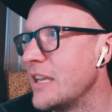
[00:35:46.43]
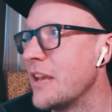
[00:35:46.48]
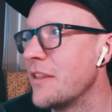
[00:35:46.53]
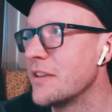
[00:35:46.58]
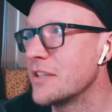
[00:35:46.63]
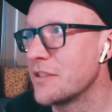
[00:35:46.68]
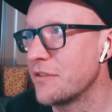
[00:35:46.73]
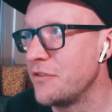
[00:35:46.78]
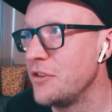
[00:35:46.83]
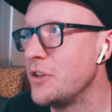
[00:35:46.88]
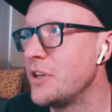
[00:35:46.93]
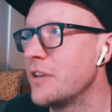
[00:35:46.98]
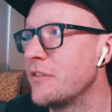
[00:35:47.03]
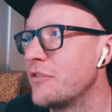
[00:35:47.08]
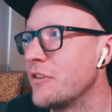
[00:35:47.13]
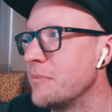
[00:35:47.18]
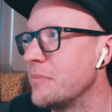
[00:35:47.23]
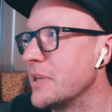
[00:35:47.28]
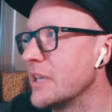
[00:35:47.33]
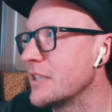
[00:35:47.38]
yeah, there's a few
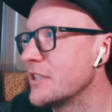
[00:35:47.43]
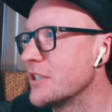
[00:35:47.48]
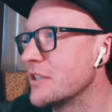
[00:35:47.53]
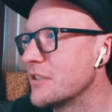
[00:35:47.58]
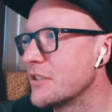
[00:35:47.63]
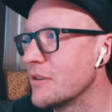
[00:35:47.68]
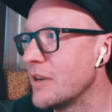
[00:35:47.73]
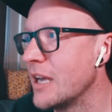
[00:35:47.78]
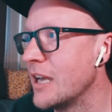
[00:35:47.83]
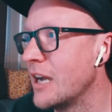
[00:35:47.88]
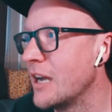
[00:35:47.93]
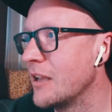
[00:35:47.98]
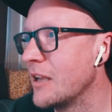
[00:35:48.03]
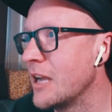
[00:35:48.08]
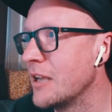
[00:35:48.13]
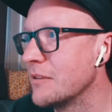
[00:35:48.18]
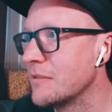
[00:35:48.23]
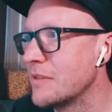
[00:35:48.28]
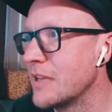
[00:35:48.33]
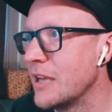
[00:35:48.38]
different pictures, so
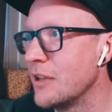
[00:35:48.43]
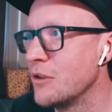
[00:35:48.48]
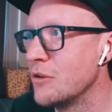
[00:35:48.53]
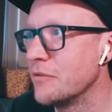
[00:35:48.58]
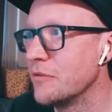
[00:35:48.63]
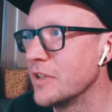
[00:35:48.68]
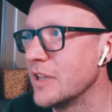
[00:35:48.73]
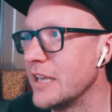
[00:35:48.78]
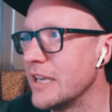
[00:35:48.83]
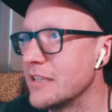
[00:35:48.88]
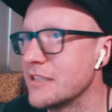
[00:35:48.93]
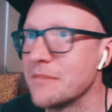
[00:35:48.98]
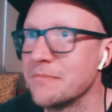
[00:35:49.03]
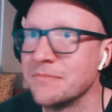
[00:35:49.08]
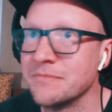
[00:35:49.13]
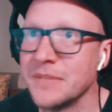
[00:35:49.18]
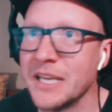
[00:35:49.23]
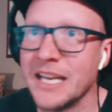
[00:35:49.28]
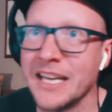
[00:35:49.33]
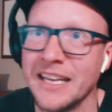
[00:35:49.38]
I'll overlay
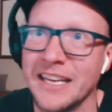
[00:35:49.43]
some.